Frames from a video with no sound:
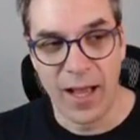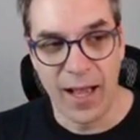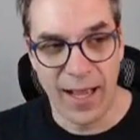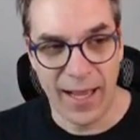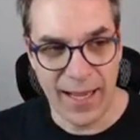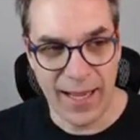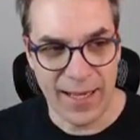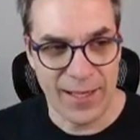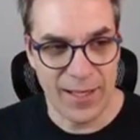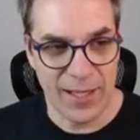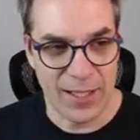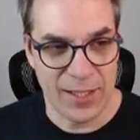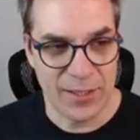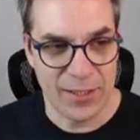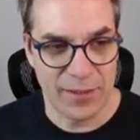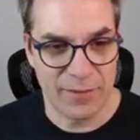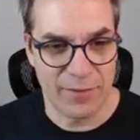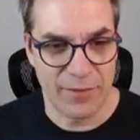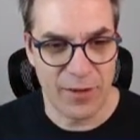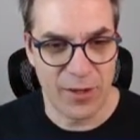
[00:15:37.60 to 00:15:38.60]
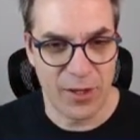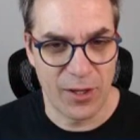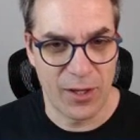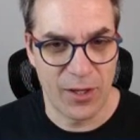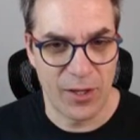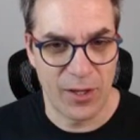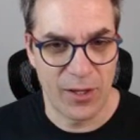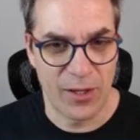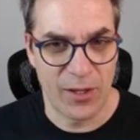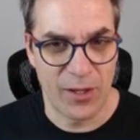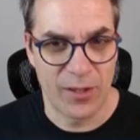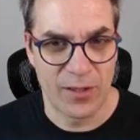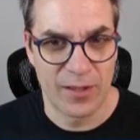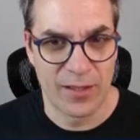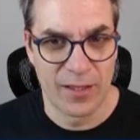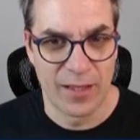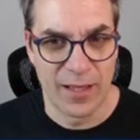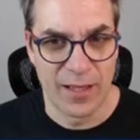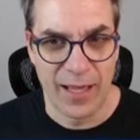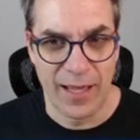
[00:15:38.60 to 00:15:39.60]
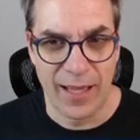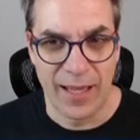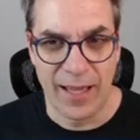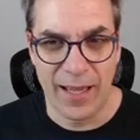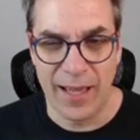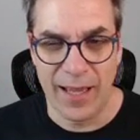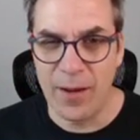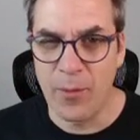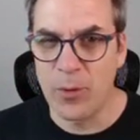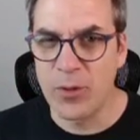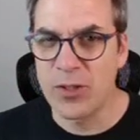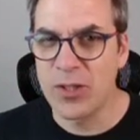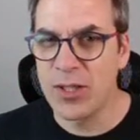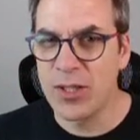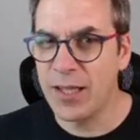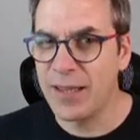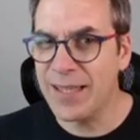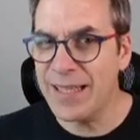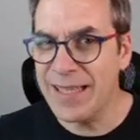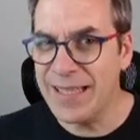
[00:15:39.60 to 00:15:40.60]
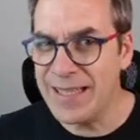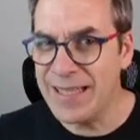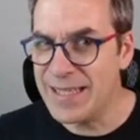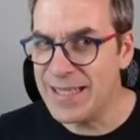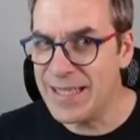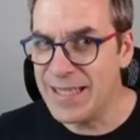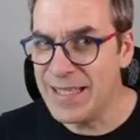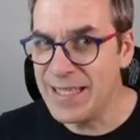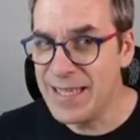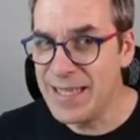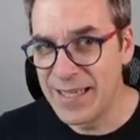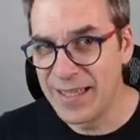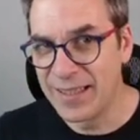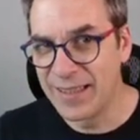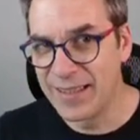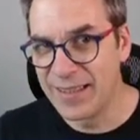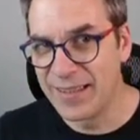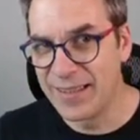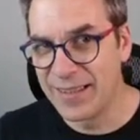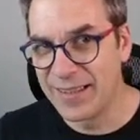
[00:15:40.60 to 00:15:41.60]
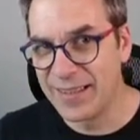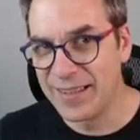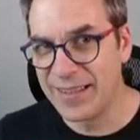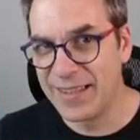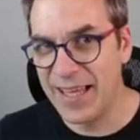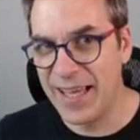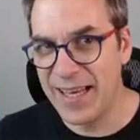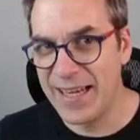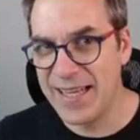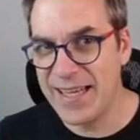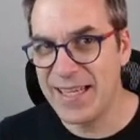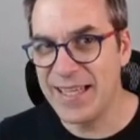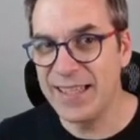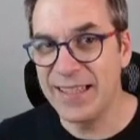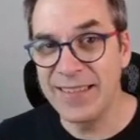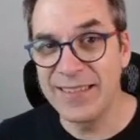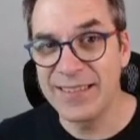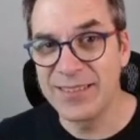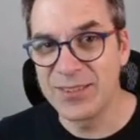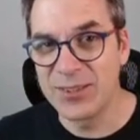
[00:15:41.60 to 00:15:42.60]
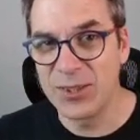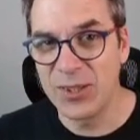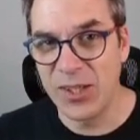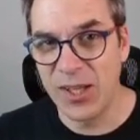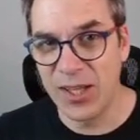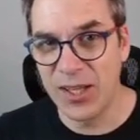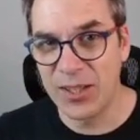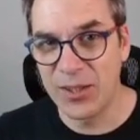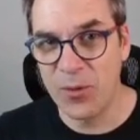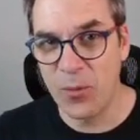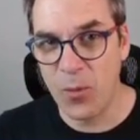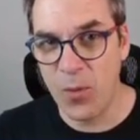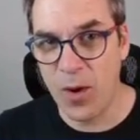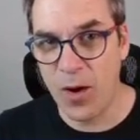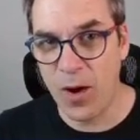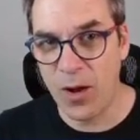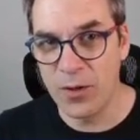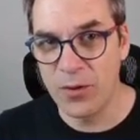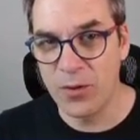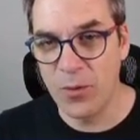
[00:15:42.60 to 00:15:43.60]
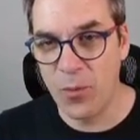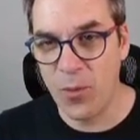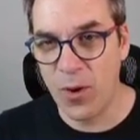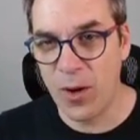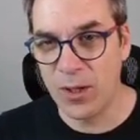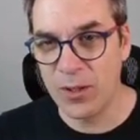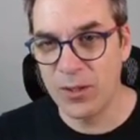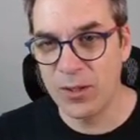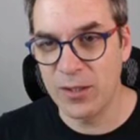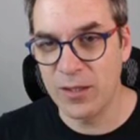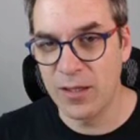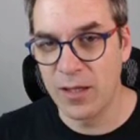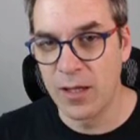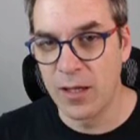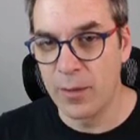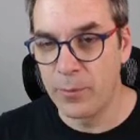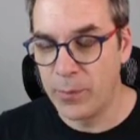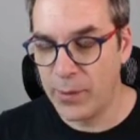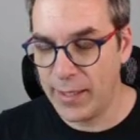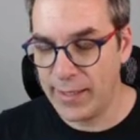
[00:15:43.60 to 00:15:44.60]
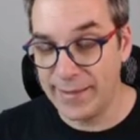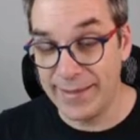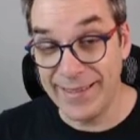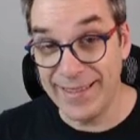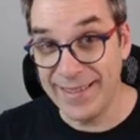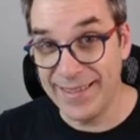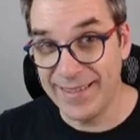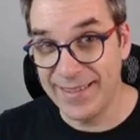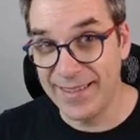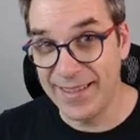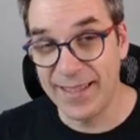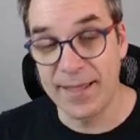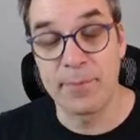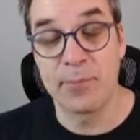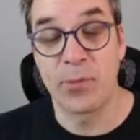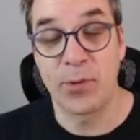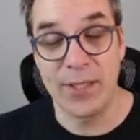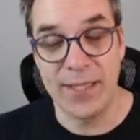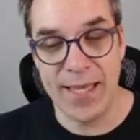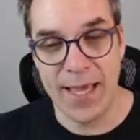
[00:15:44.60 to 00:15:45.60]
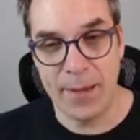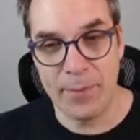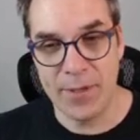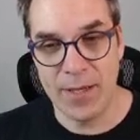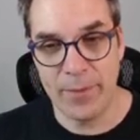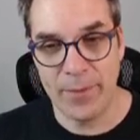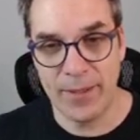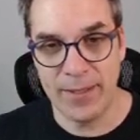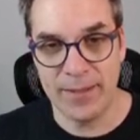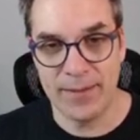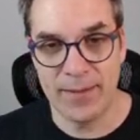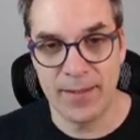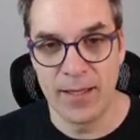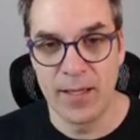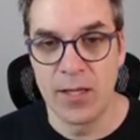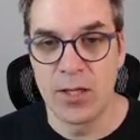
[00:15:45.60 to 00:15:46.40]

I had a lot of... it was not easy getting to the on the water, but I did it, and I'm pretty happy about it.